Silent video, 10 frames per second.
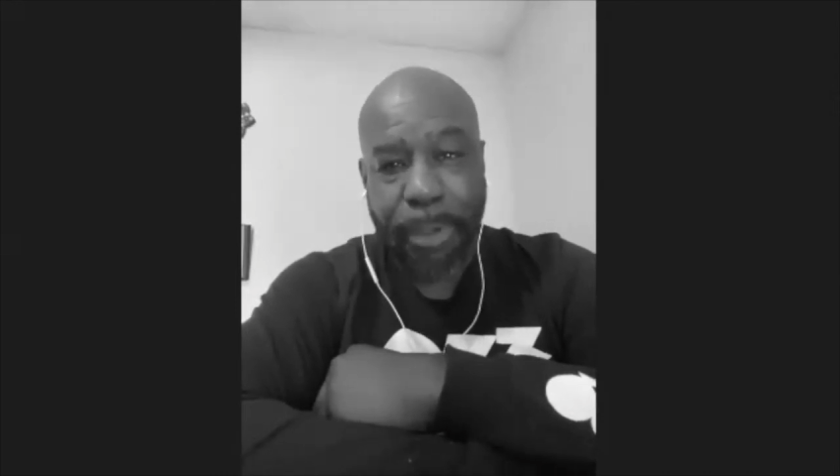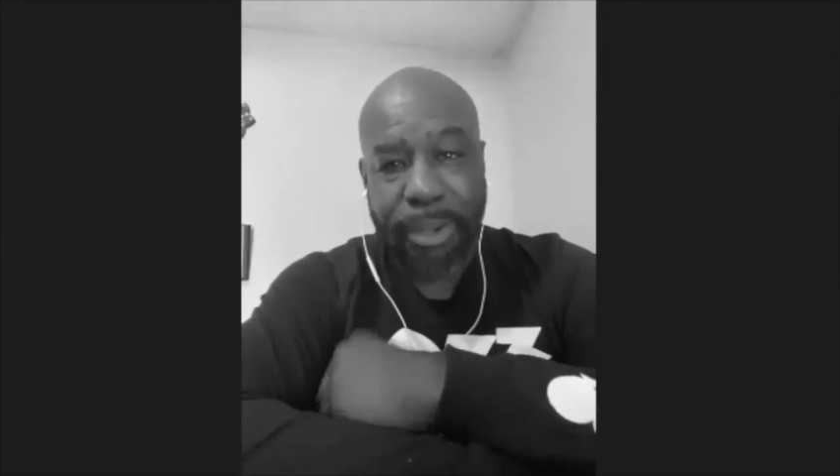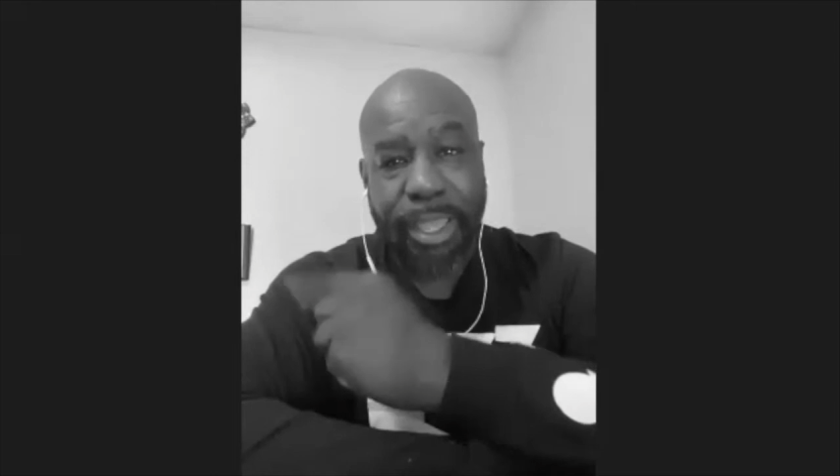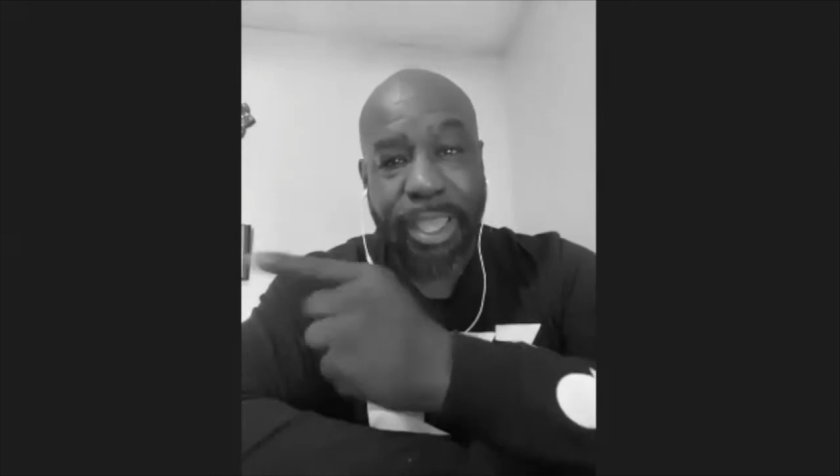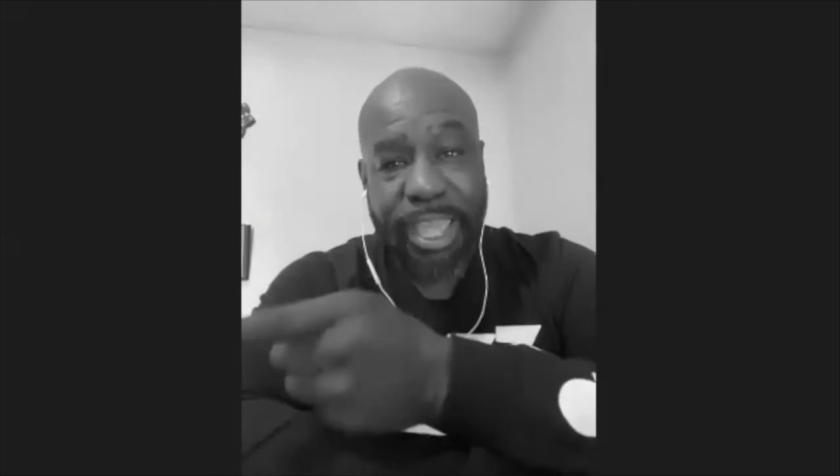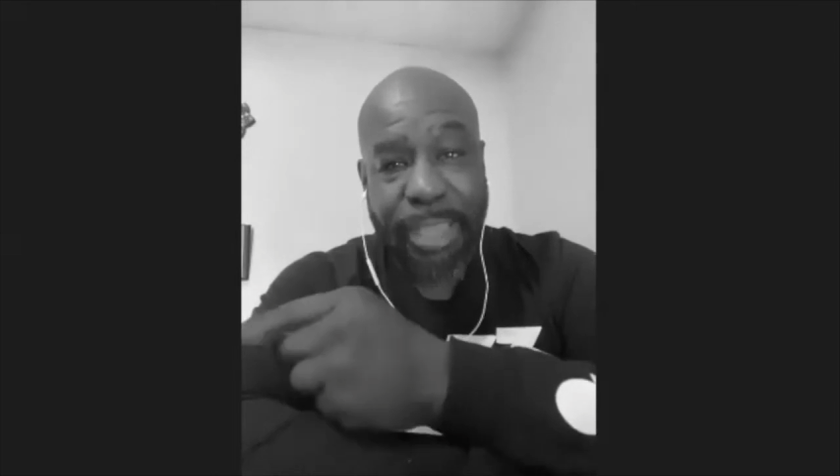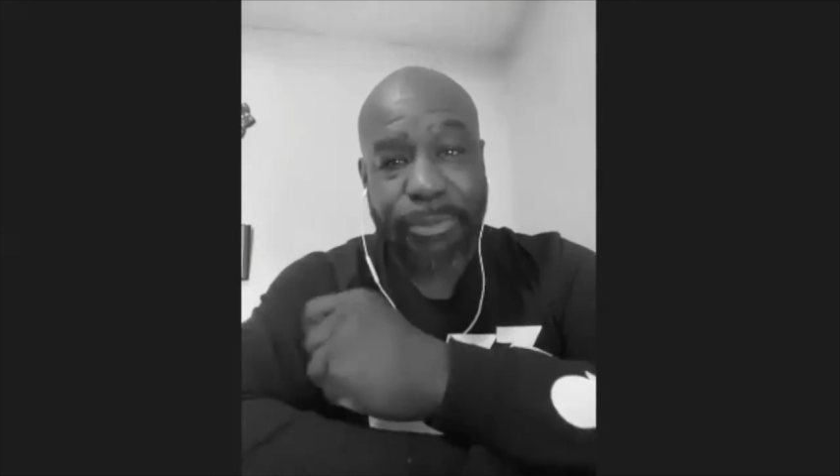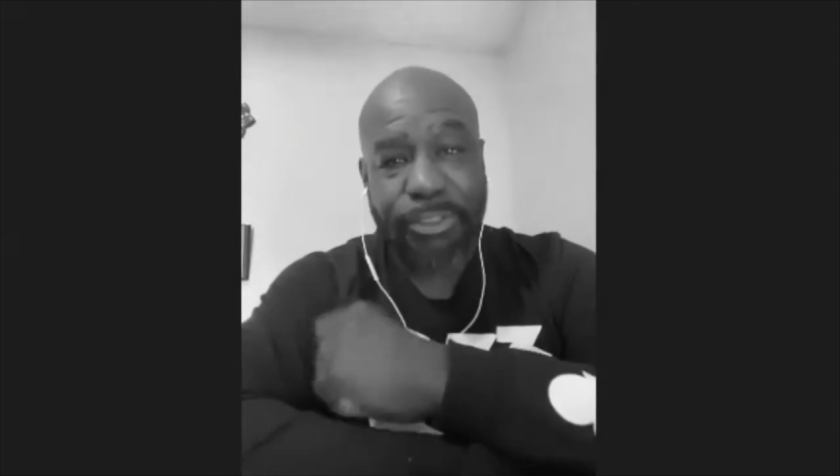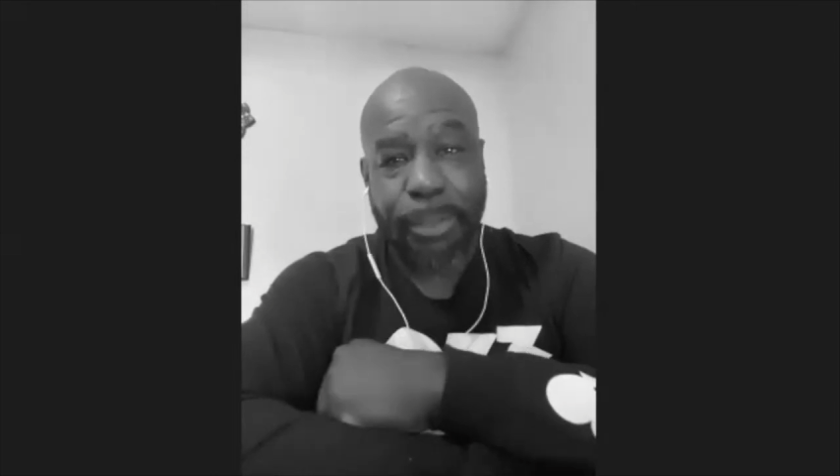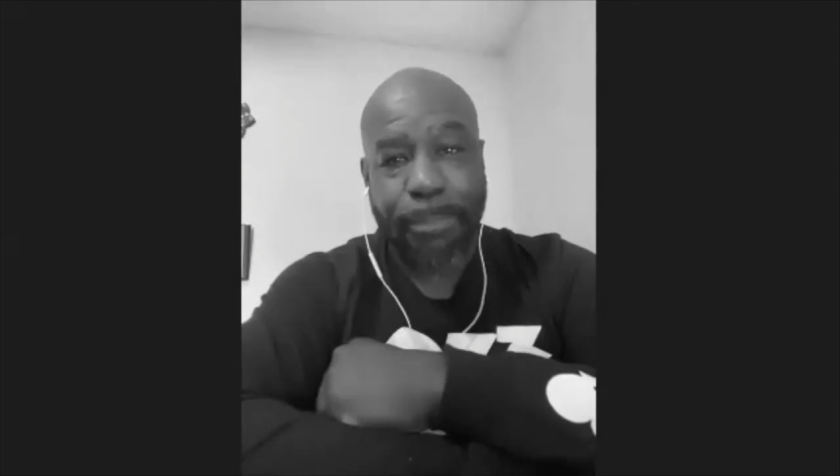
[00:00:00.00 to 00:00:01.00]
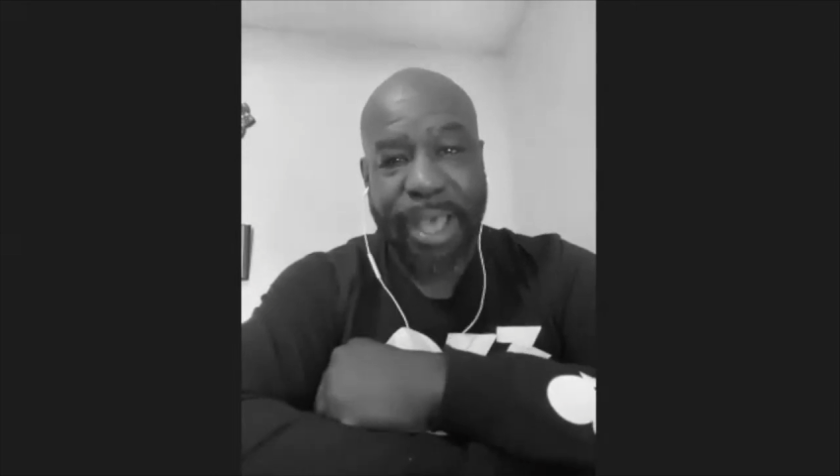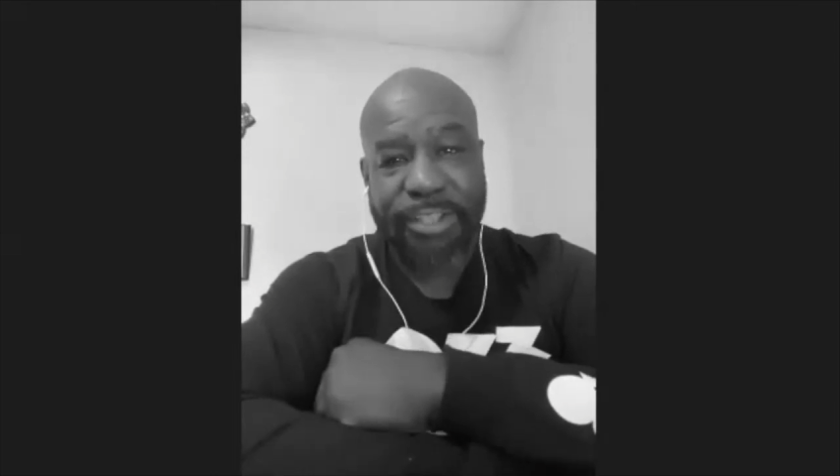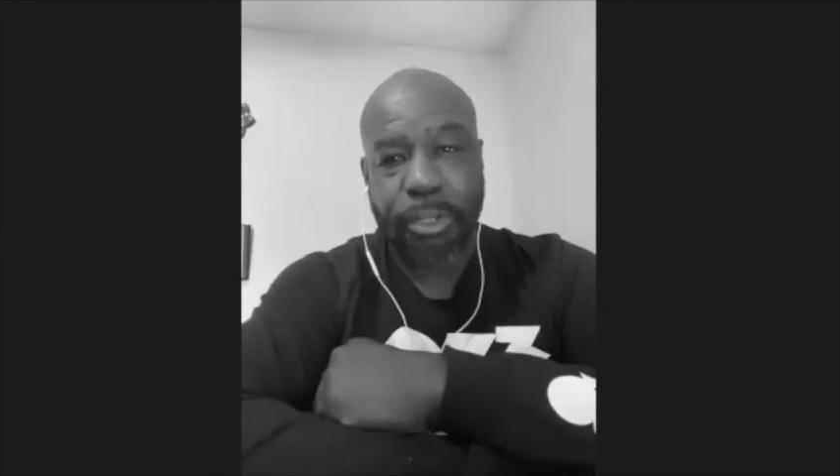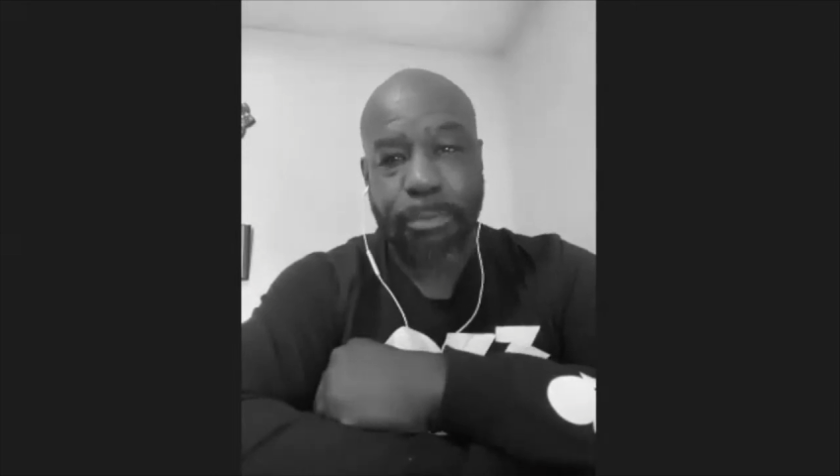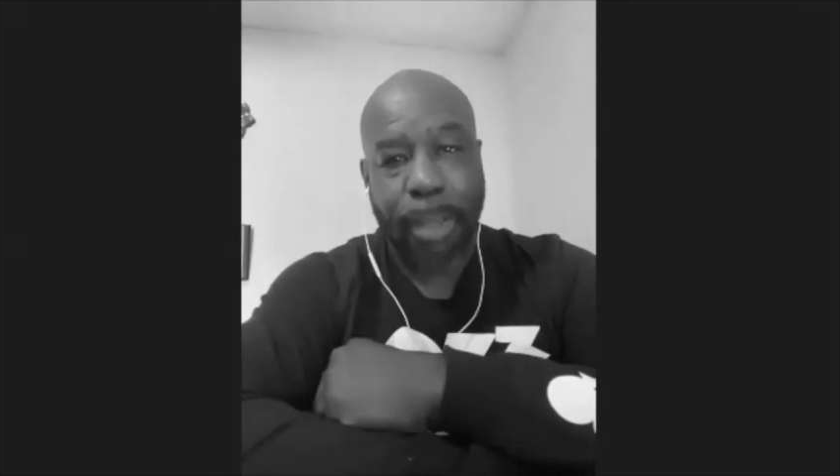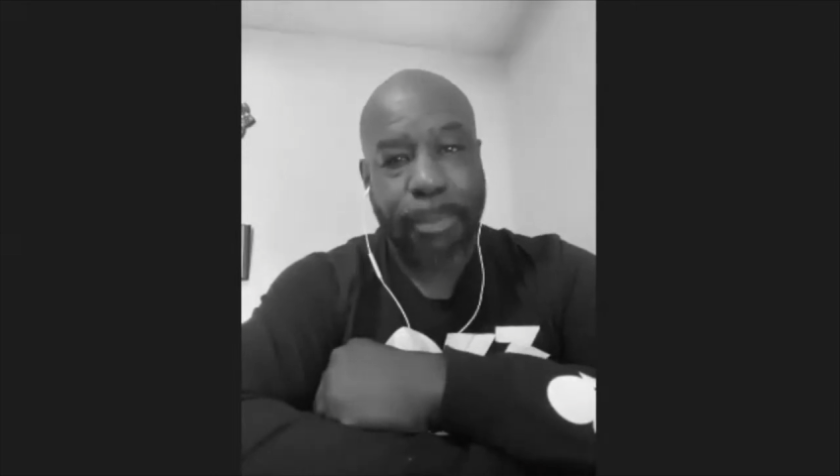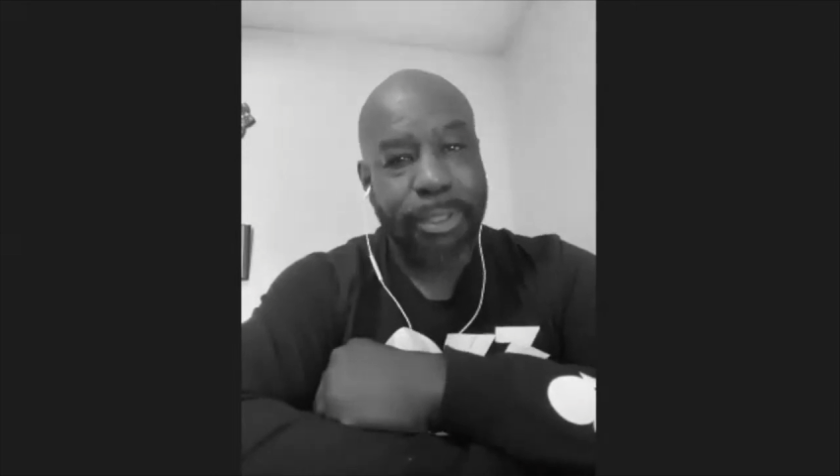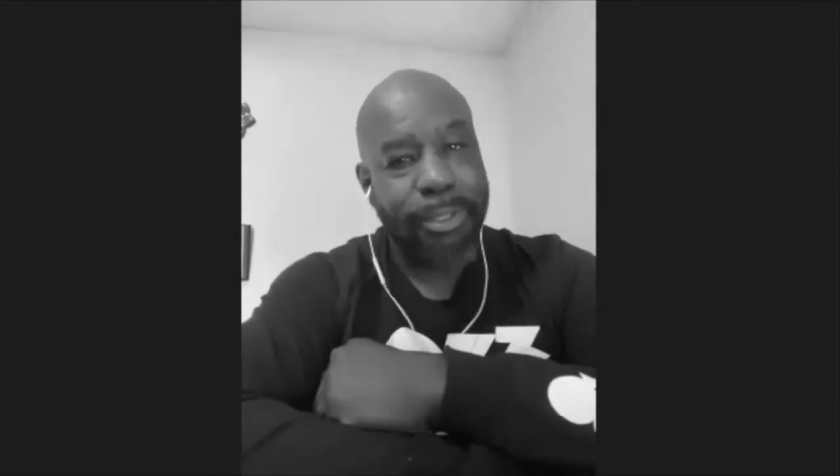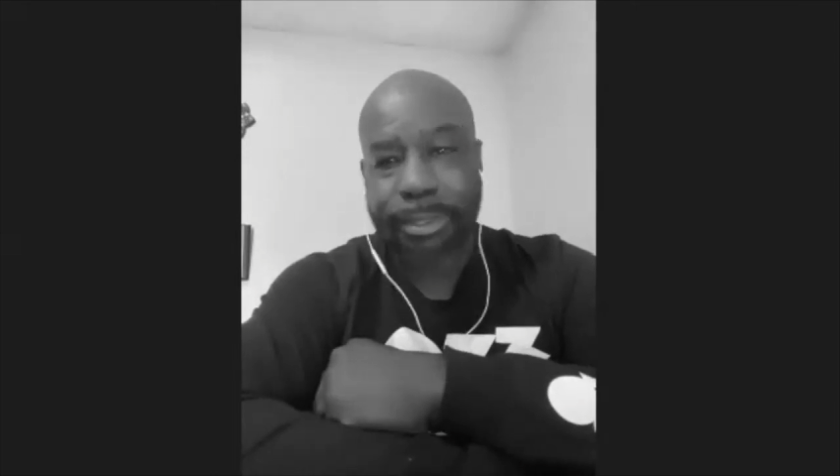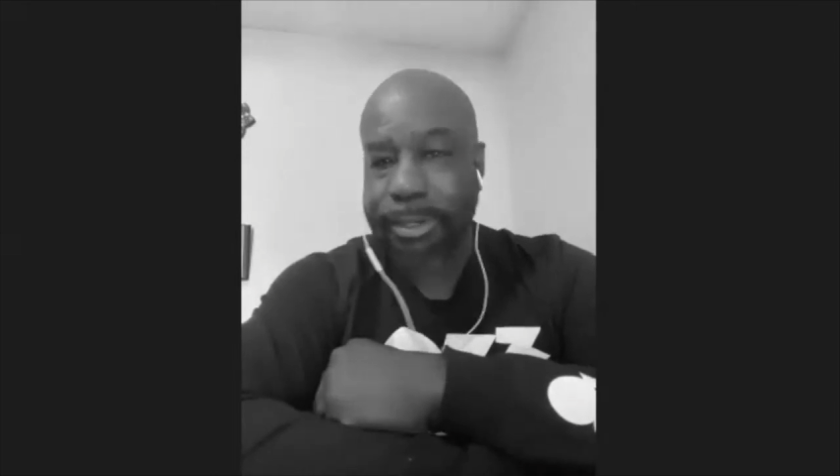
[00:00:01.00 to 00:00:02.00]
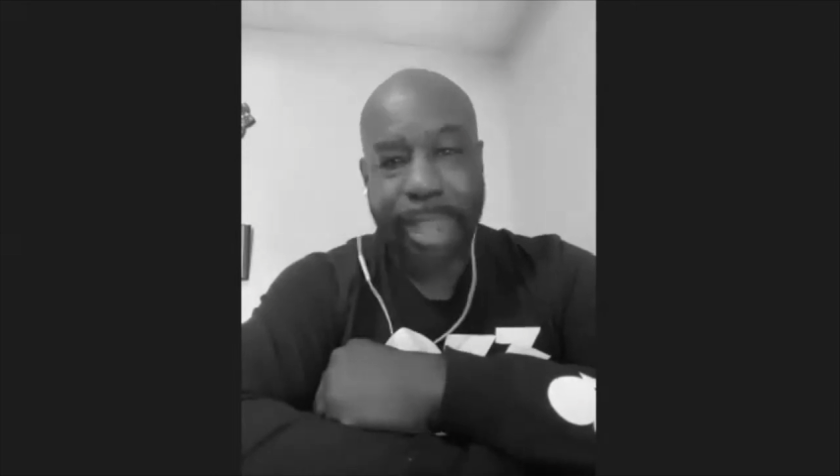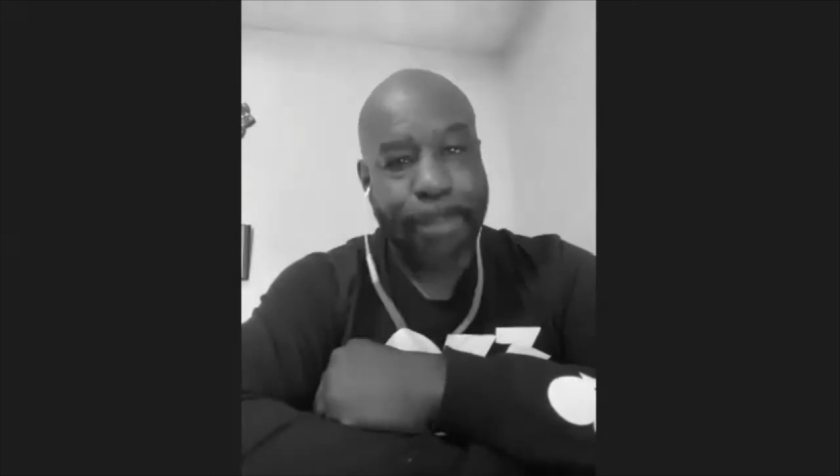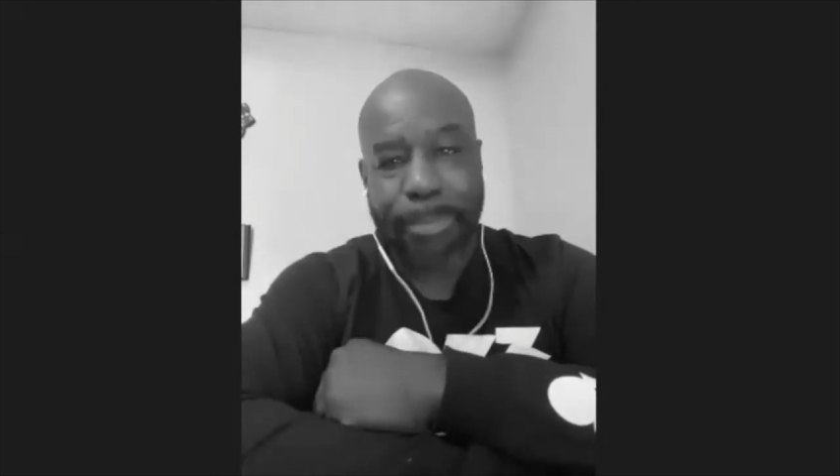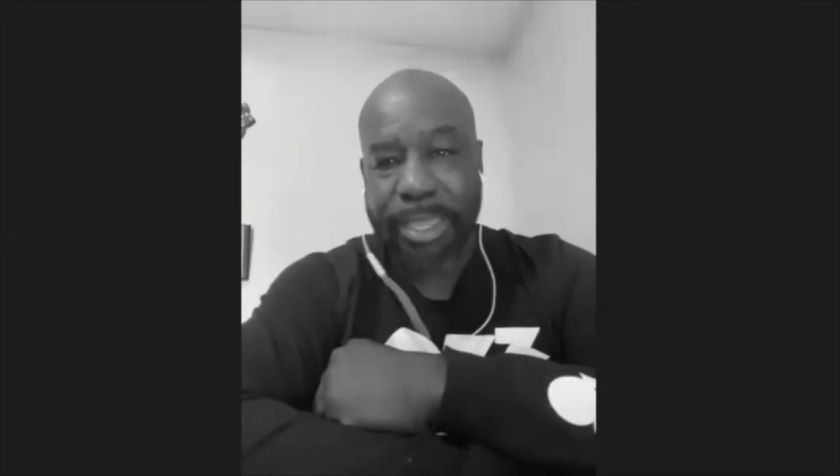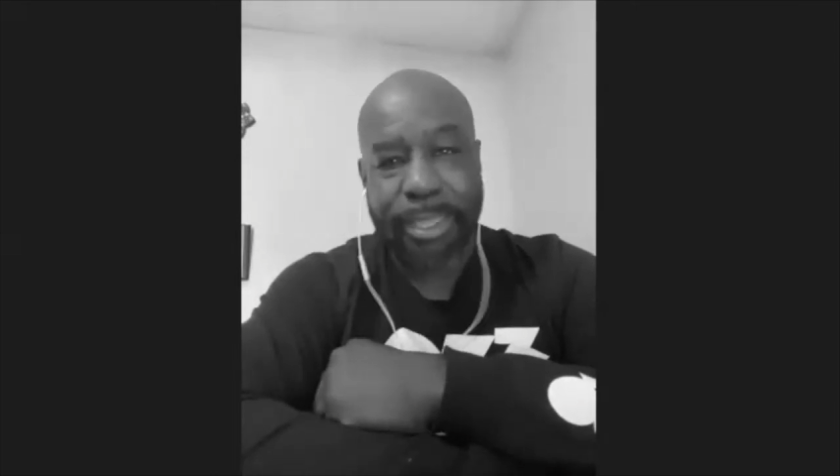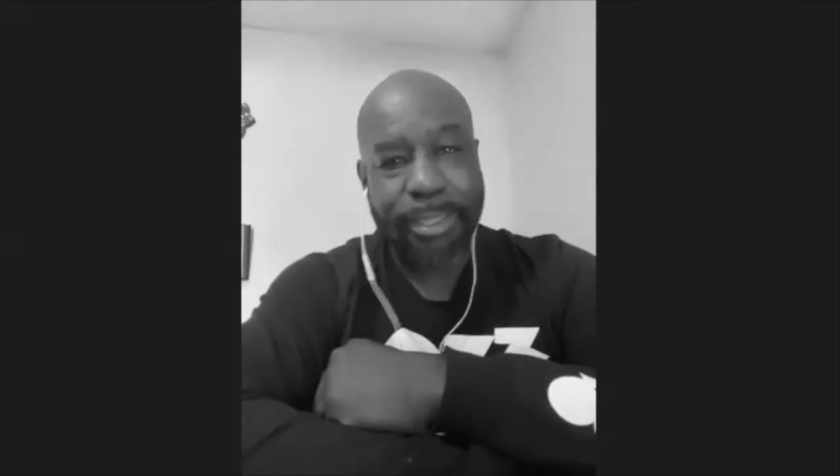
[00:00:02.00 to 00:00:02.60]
but he was the bastard, mama, not me.